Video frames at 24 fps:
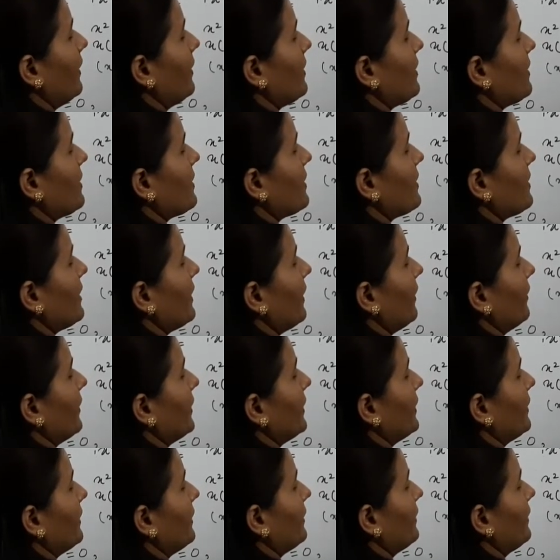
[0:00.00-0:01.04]
7,
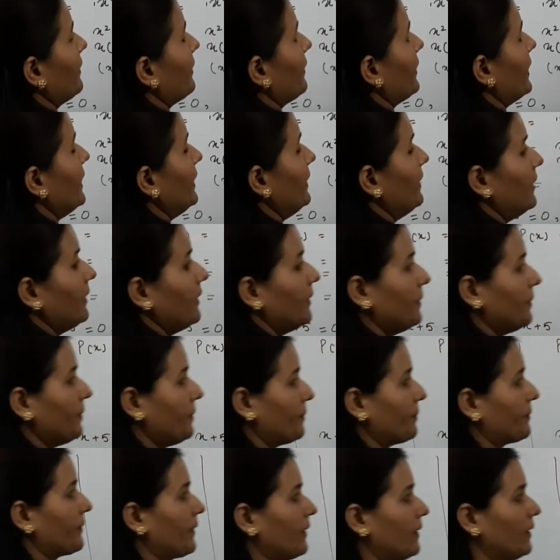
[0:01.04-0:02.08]
right?
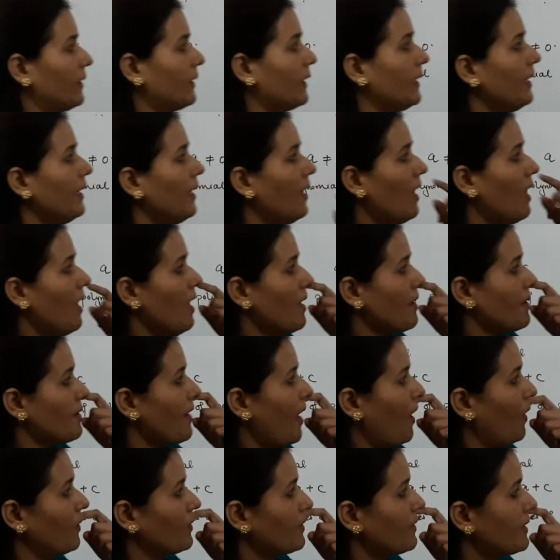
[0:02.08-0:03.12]
Okay.
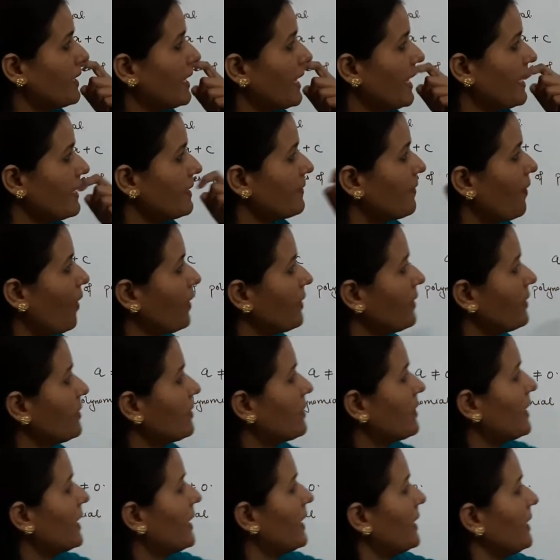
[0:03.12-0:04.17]
Now c is what?
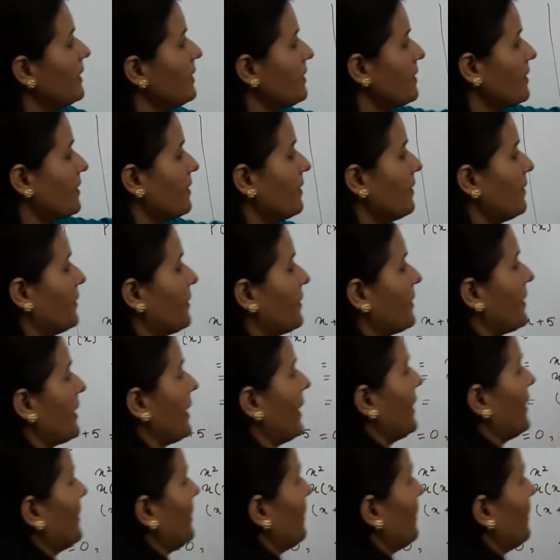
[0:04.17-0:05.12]
C is 10.